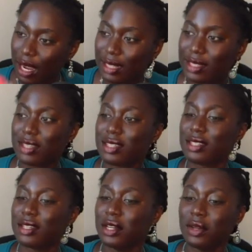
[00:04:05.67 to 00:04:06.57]
and
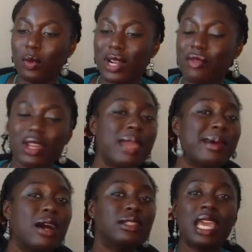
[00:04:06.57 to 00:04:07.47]
just whatever came
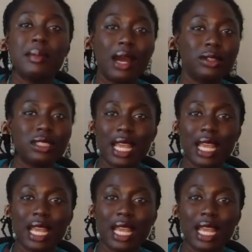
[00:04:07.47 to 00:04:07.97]
out, came out.